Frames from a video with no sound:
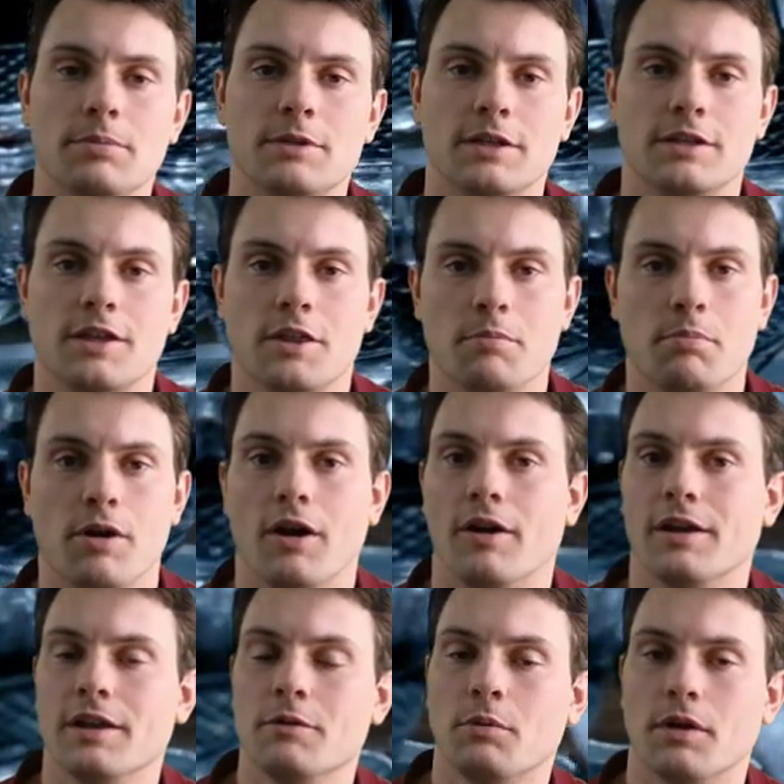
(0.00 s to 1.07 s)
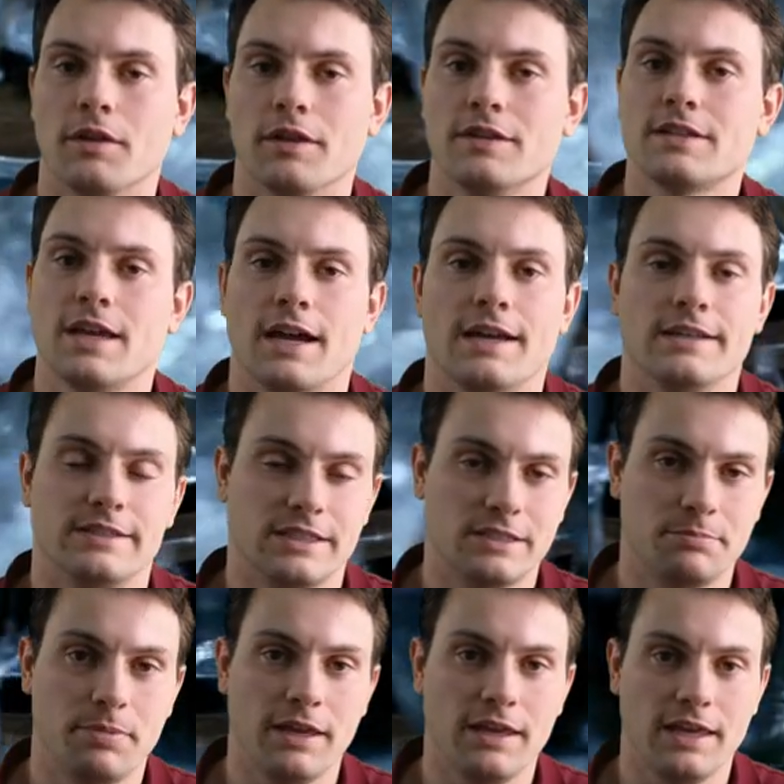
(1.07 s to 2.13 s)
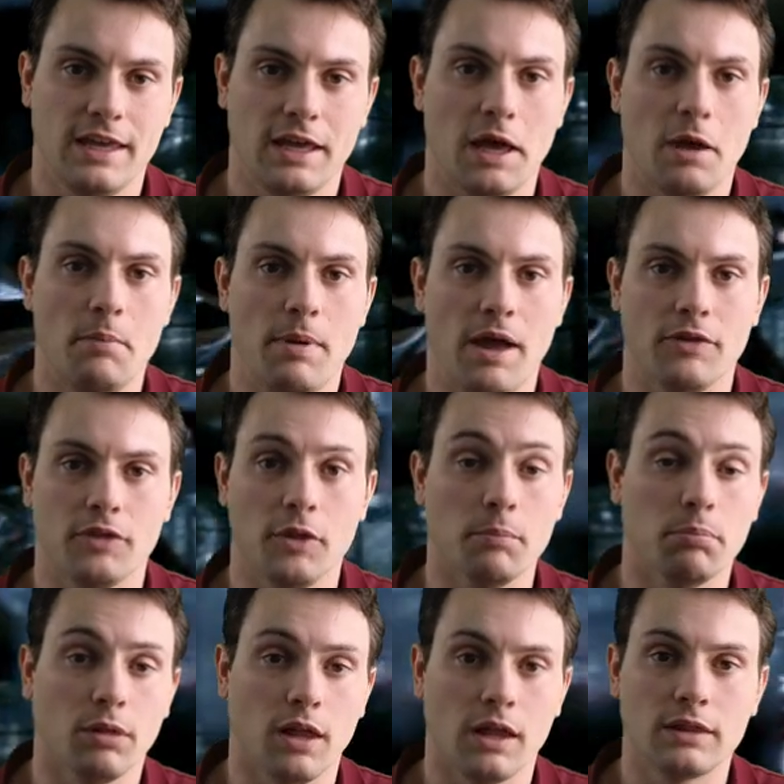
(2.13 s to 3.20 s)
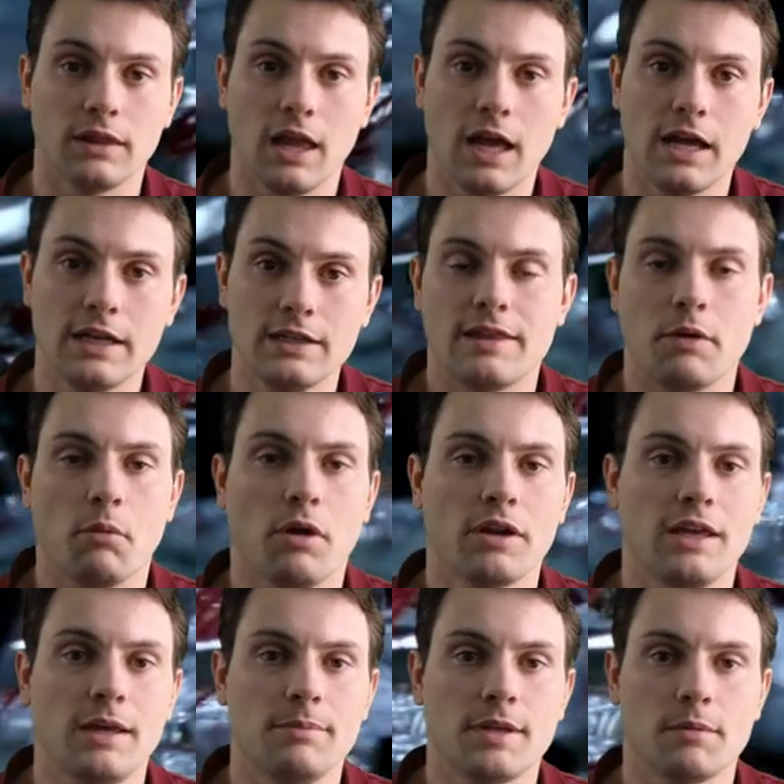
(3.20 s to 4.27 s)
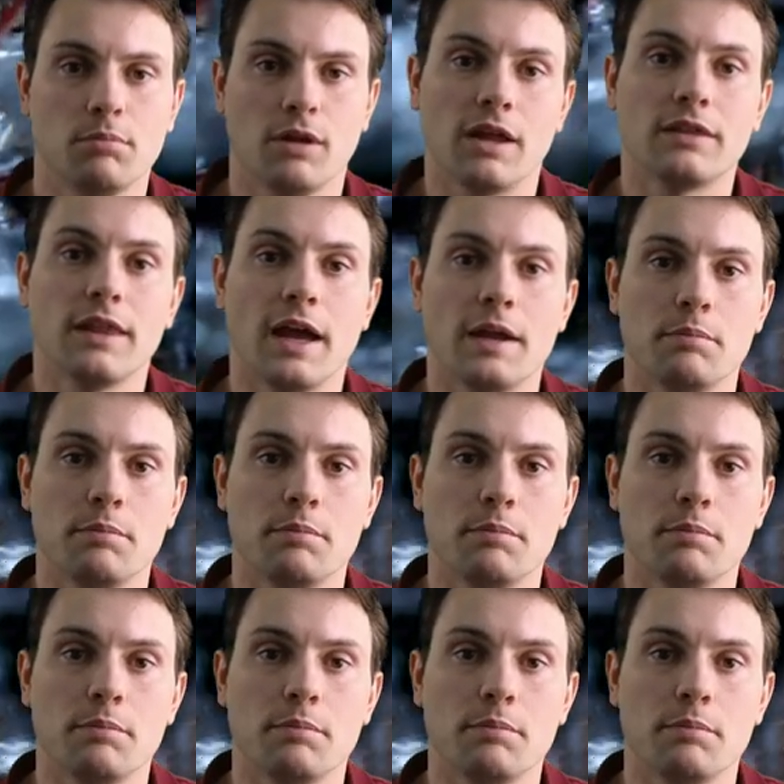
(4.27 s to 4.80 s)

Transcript: into the party where this guy is speaking about the bloodline. They want to keep their bloodline